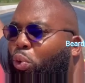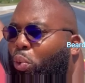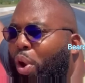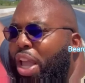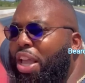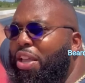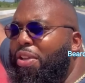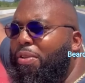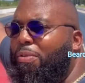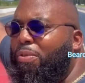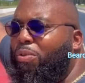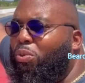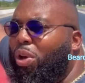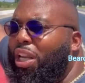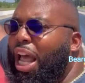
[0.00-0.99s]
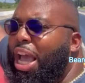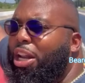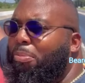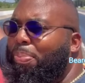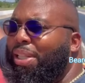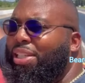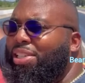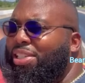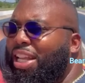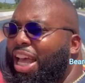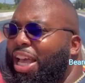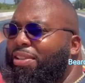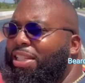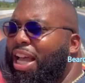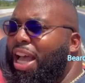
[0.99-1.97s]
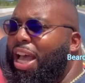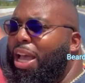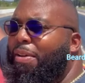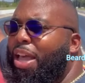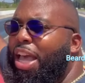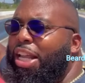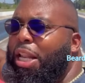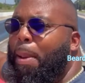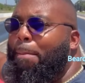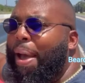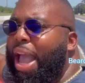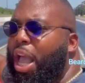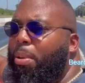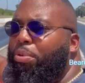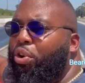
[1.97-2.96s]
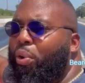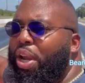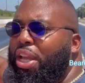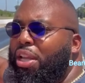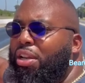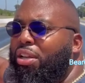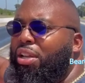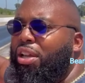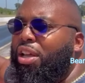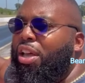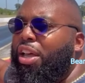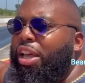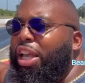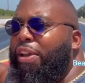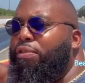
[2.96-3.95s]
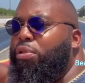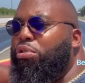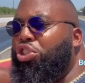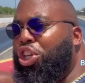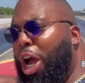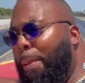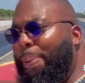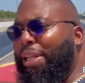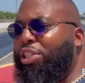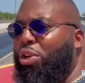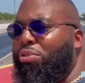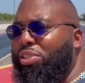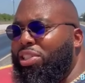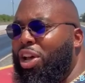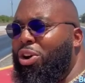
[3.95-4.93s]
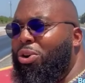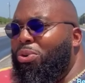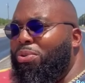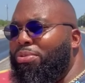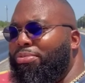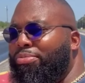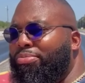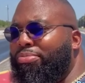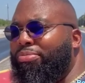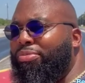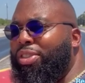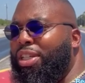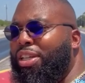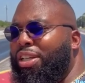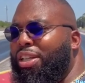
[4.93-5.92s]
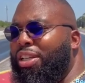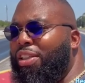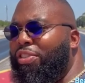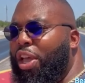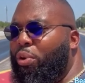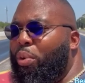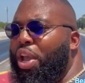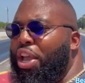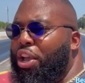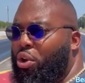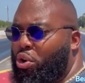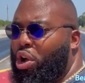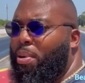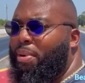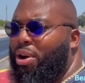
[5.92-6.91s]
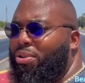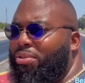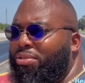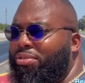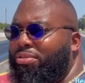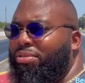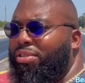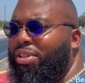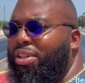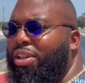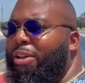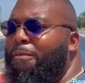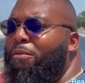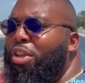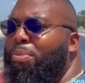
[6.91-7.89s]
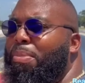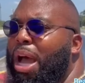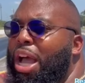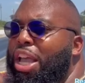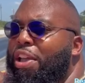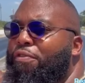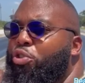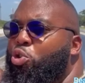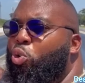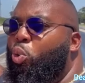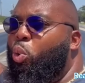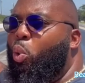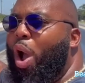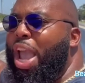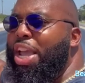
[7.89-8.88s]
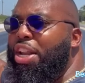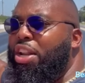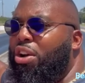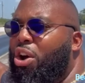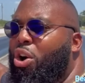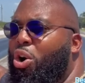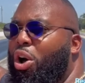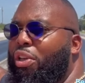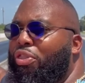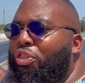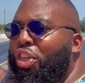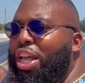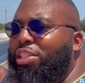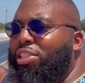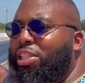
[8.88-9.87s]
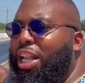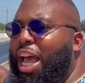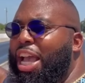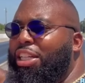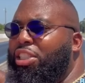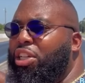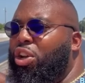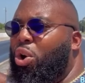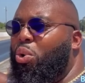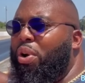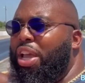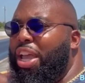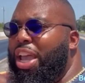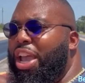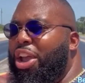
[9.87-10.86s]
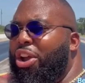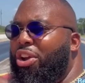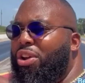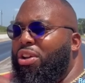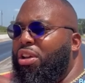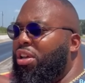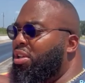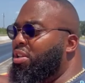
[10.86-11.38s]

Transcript: three will light up at the same time, then bam, green. If you jump it too soon, that red gonna come on. Now, if you wait on this light to go here,